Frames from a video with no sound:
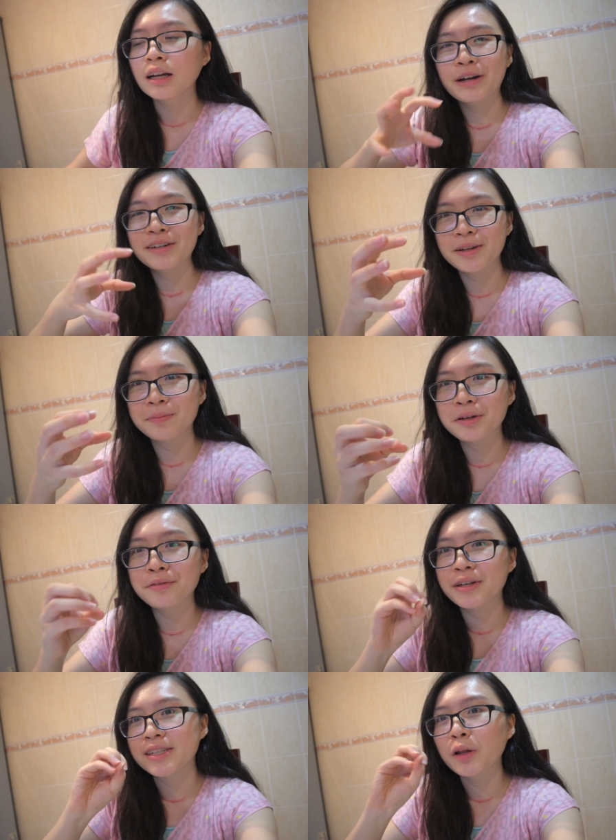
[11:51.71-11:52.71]
For example,
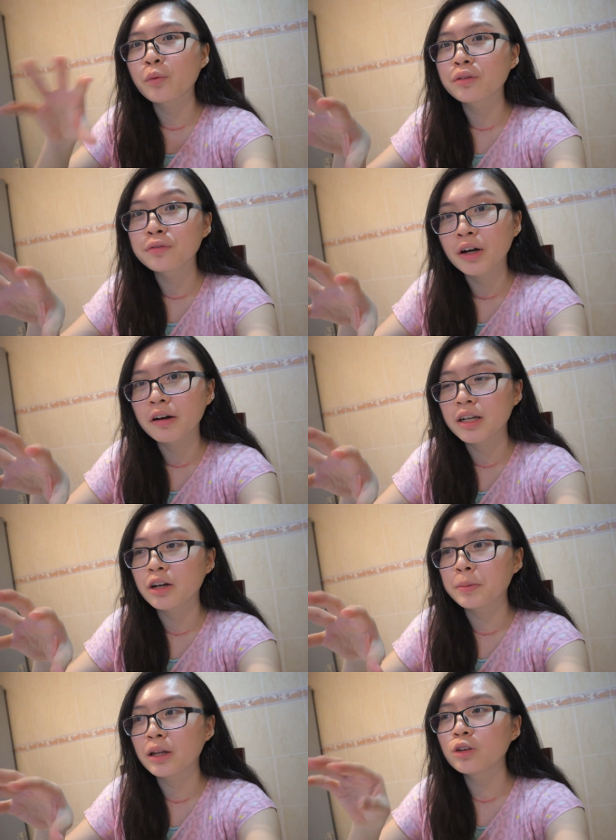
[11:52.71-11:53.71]
if I send one file and
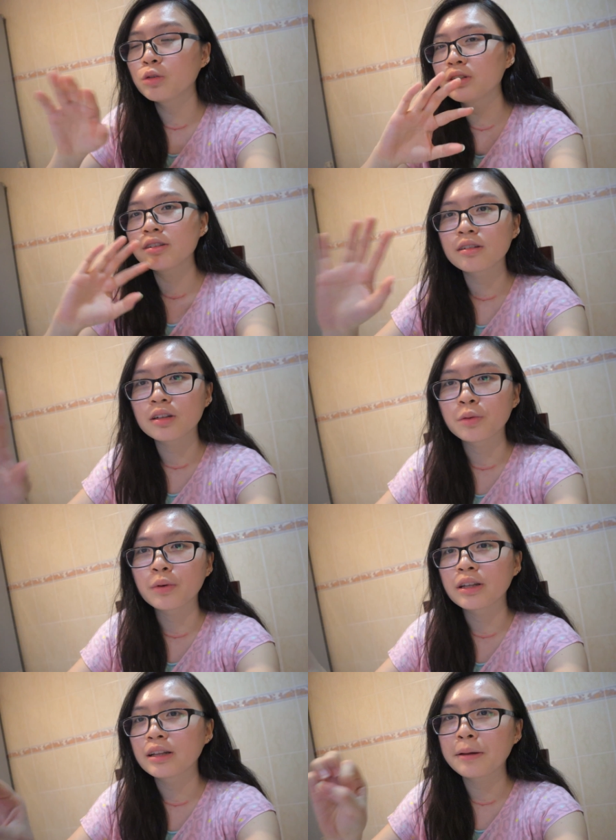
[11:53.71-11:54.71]
I'll be like, no, this is not the
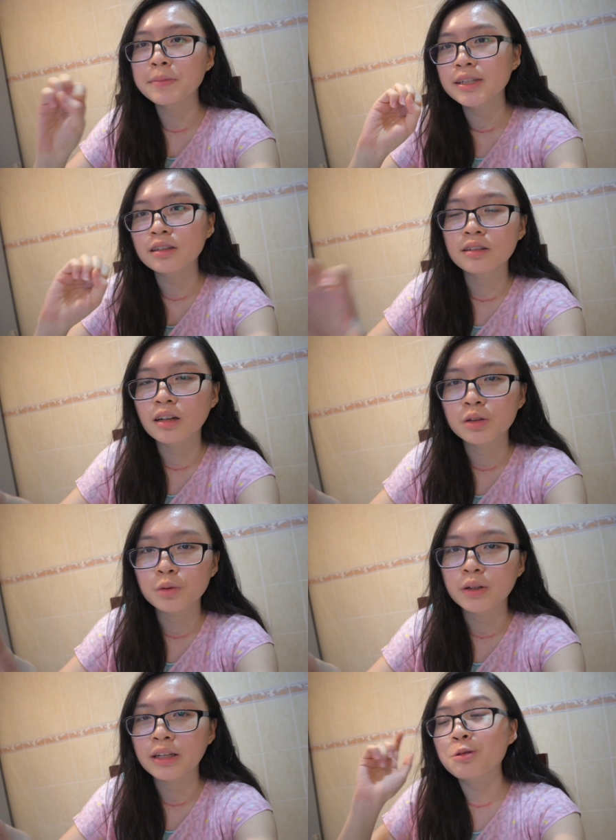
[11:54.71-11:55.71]
one, let me send another
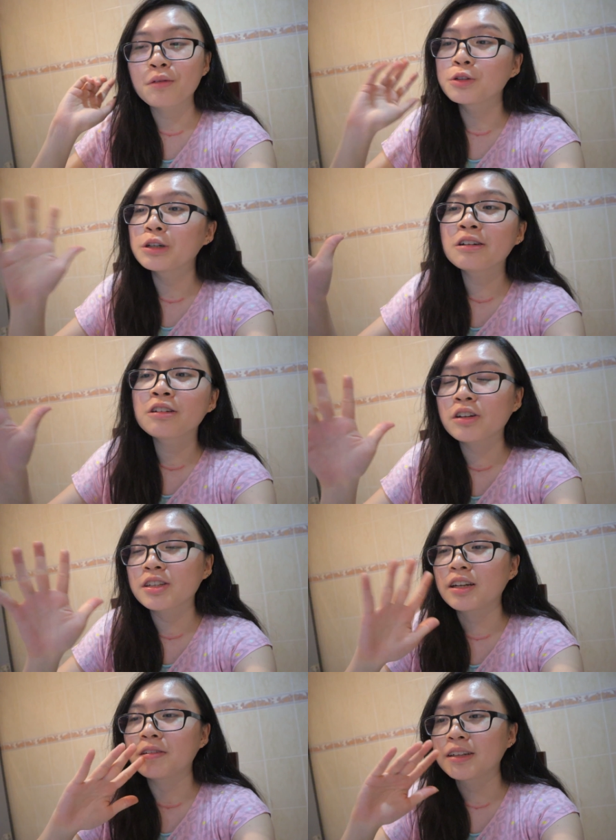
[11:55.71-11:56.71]
one. So with Google Docs
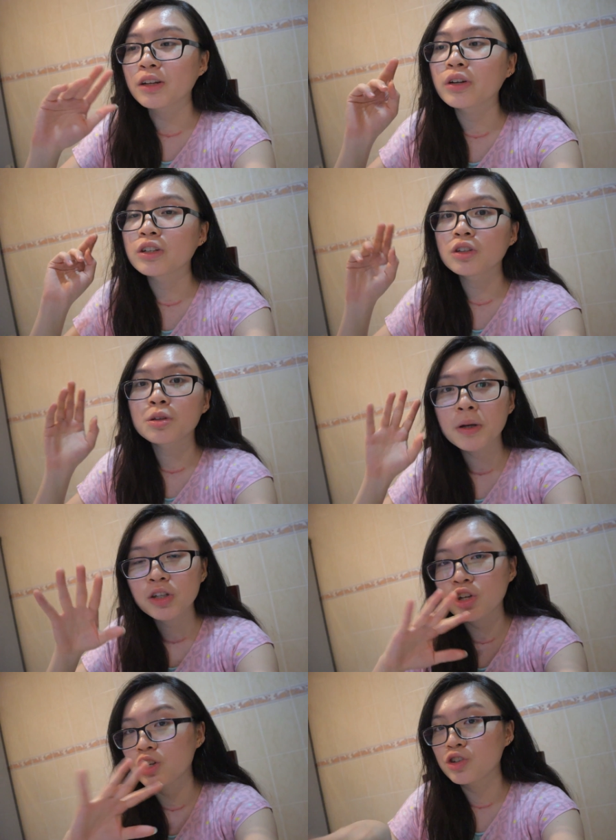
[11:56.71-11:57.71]
and everything, you can just
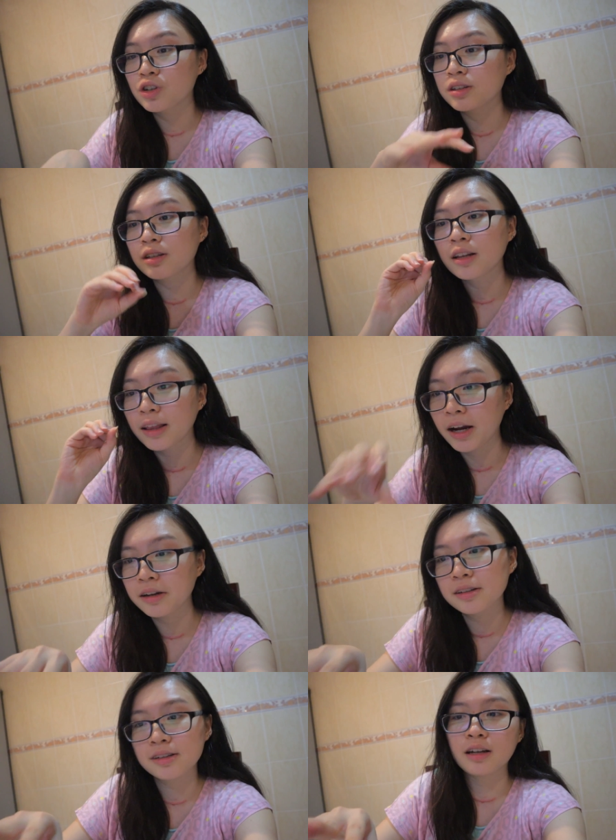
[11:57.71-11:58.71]
make changes there
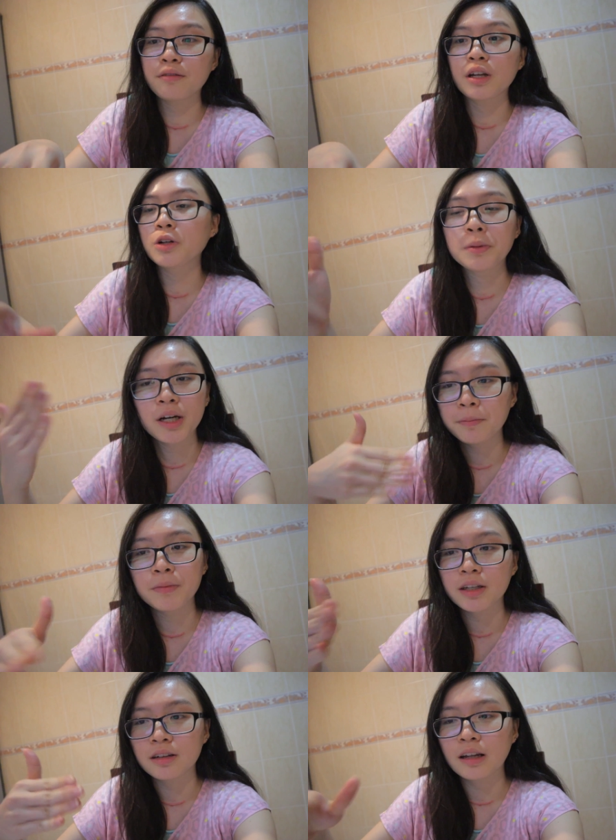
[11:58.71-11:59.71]
itself and it'll be
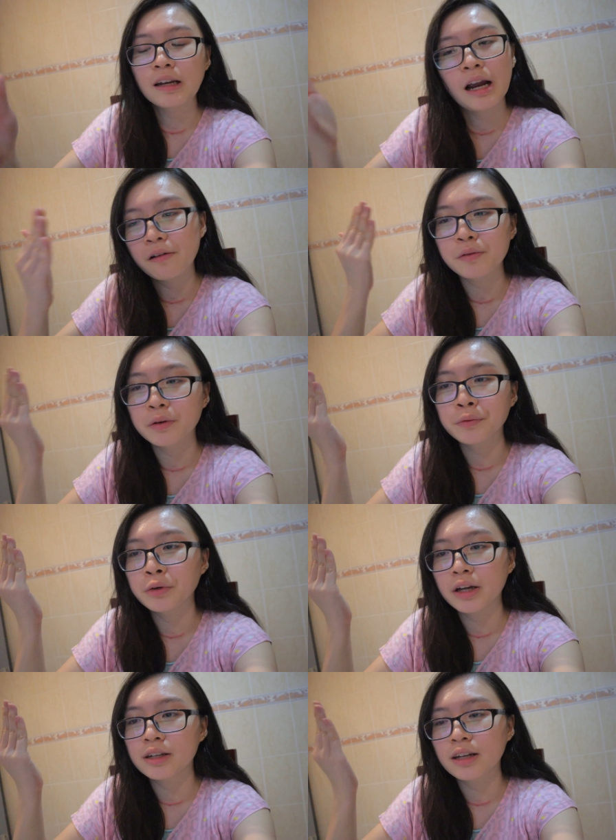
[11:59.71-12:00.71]
updated and everyone will
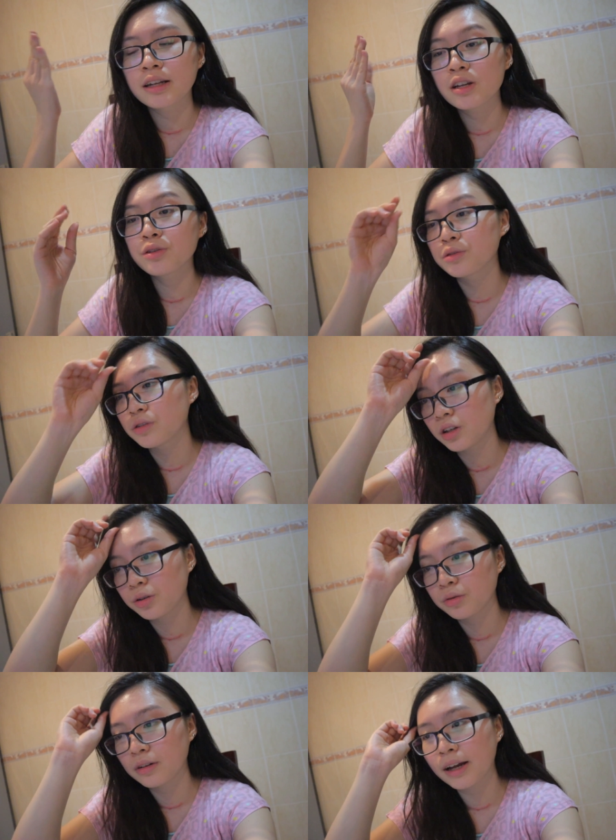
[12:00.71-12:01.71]
get it. And then you don't need
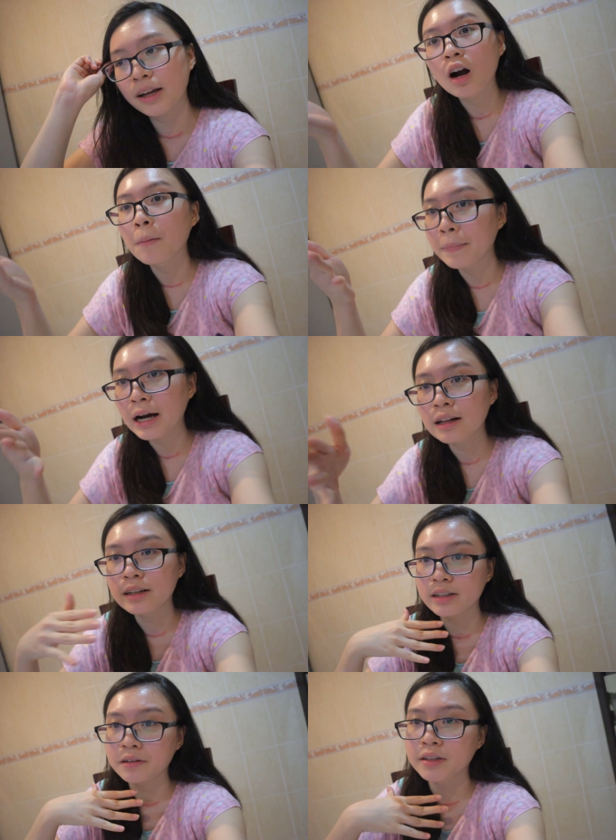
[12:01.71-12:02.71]
to like compile
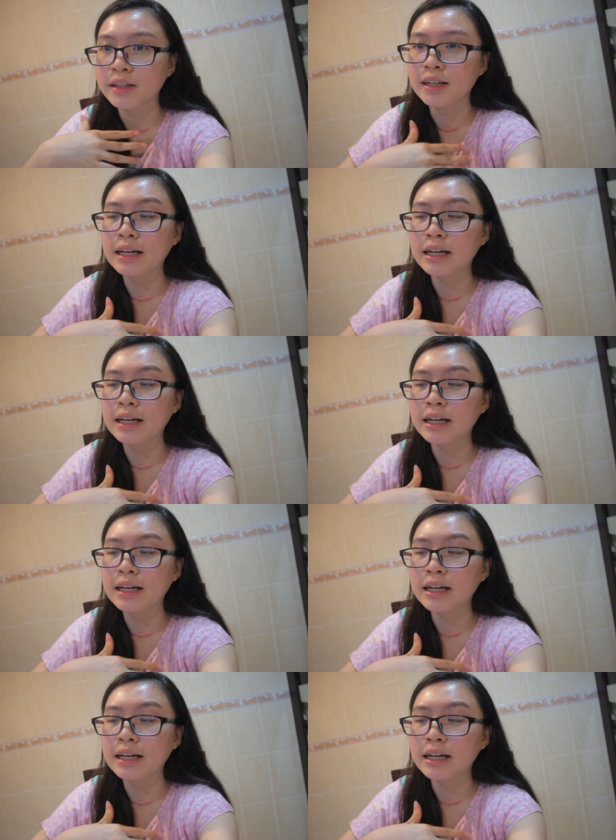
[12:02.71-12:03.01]
and everything.